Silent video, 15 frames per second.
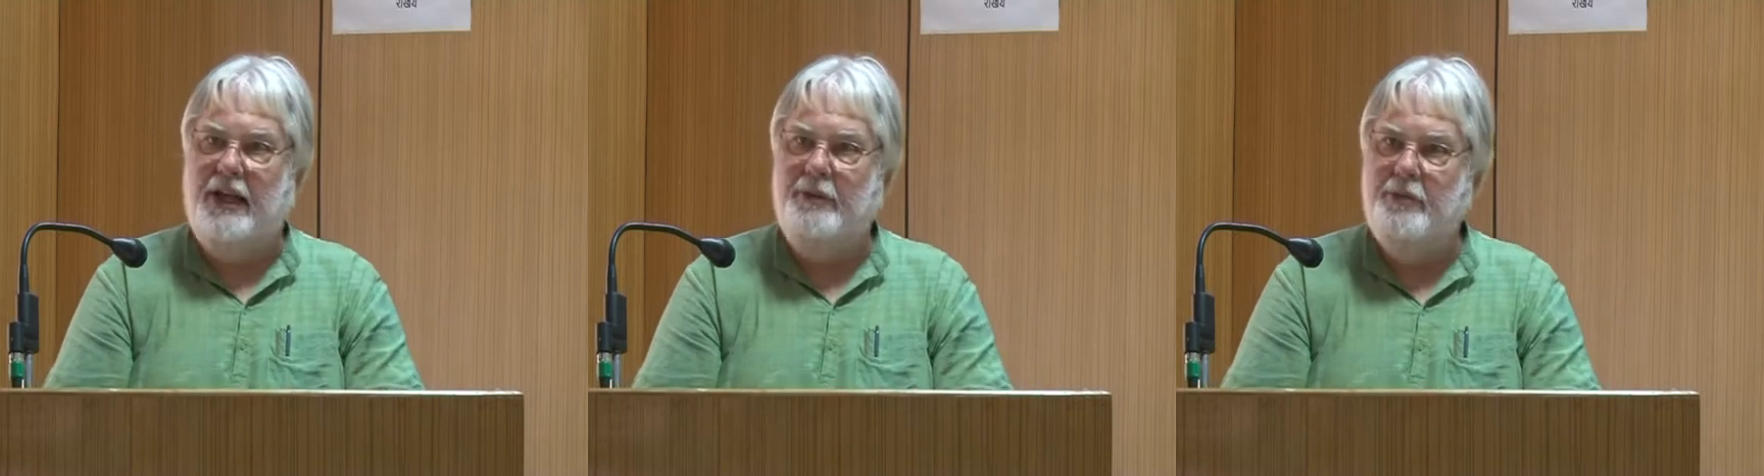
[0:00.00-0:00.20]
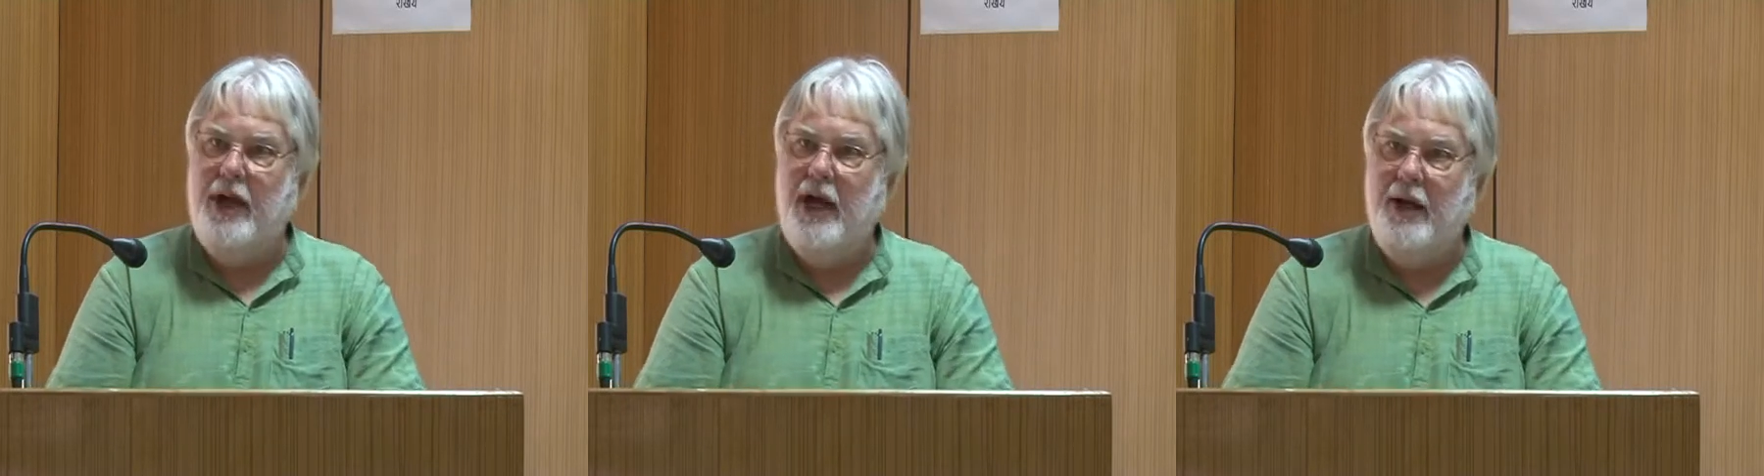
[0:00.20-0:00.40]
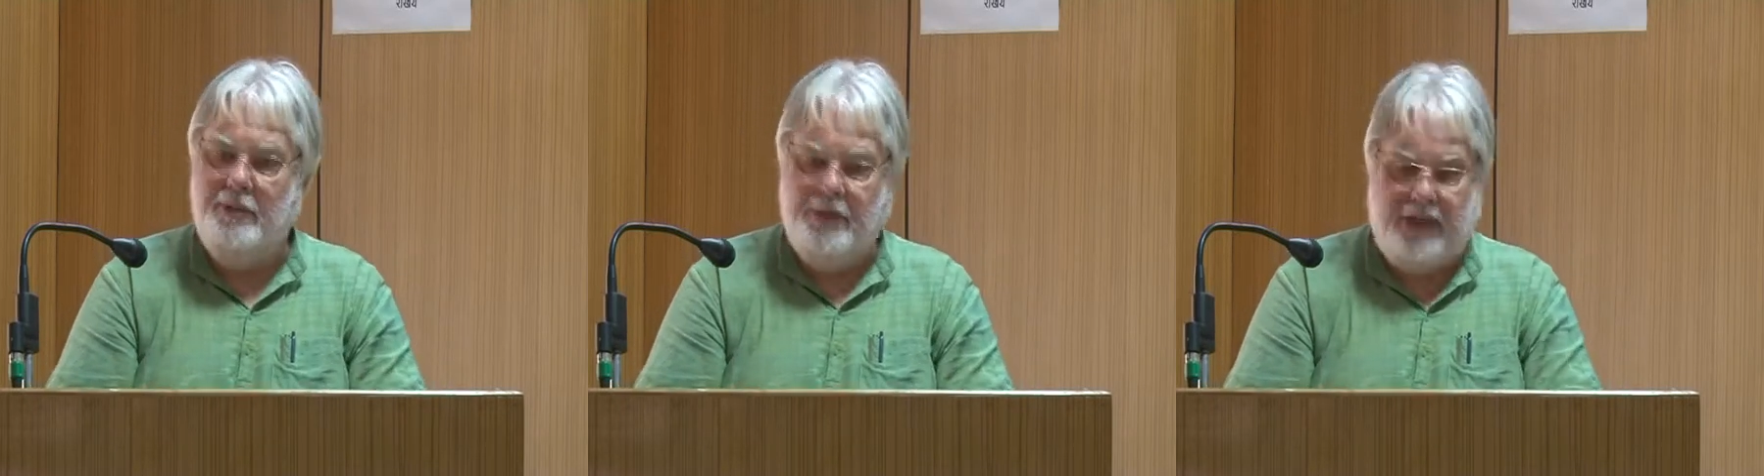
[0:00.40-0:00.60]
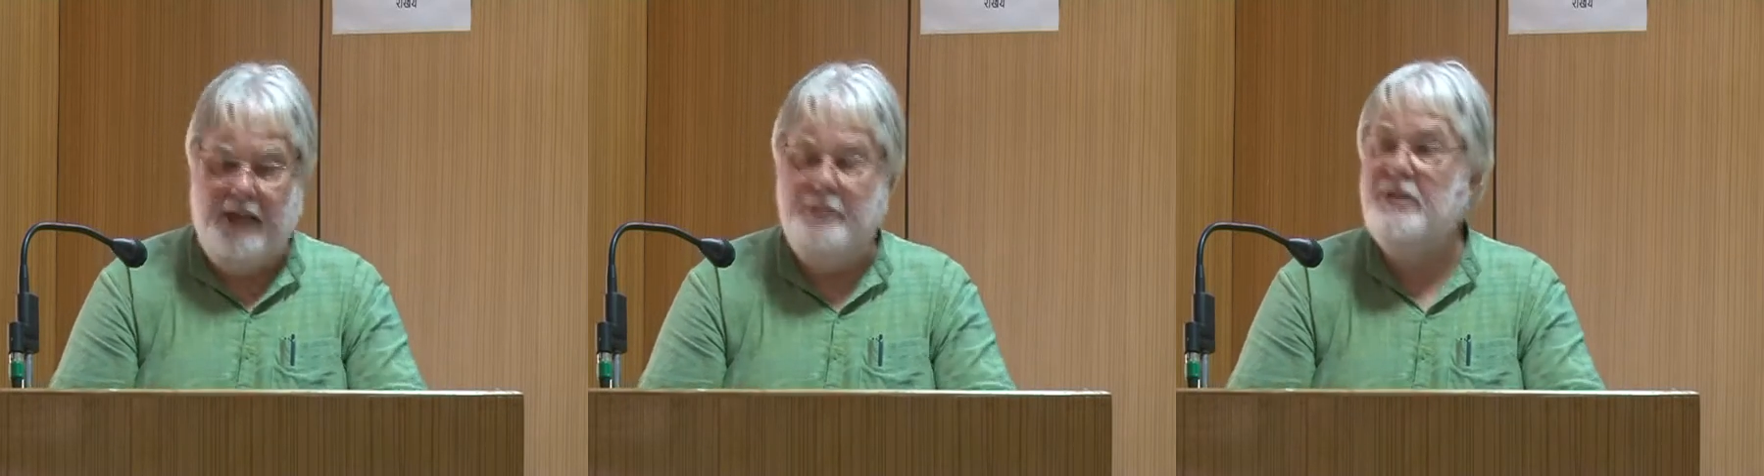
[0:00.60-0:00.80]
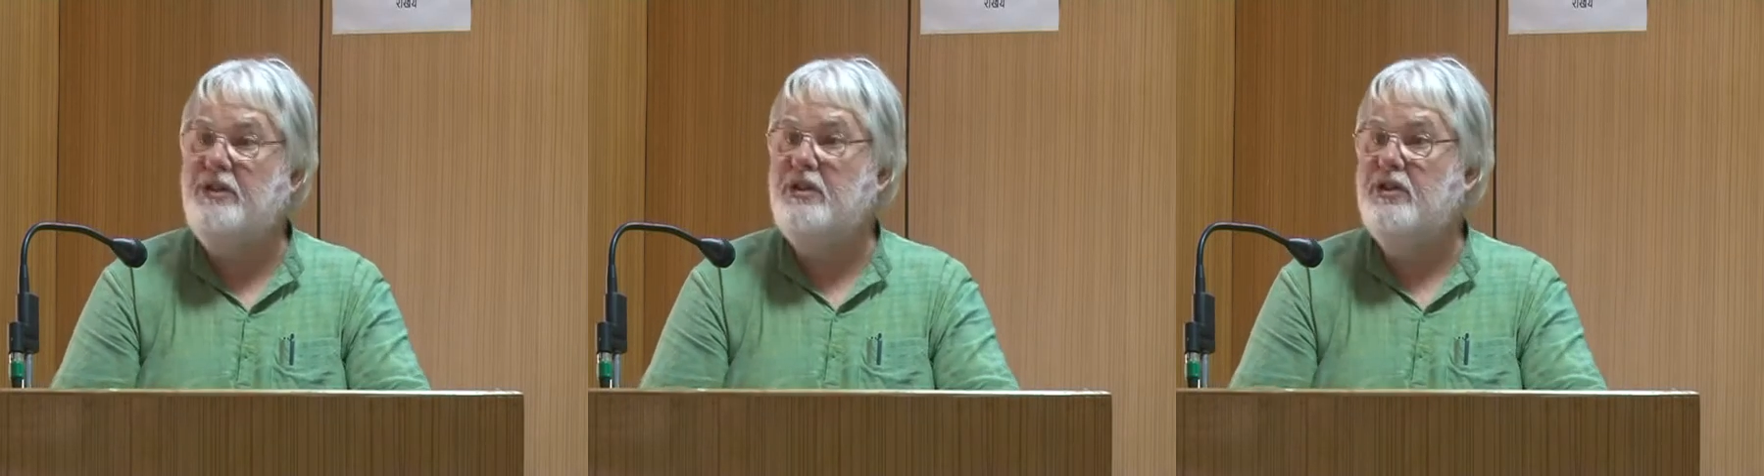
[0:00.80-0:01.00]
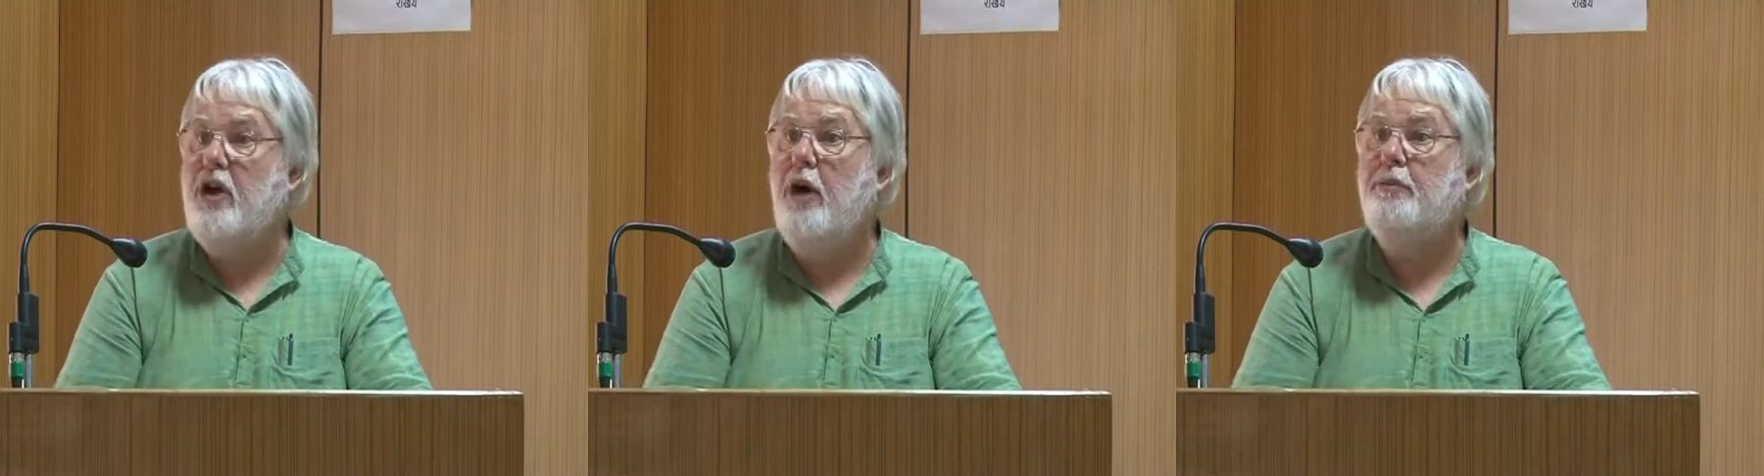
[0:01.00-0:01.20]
Clements'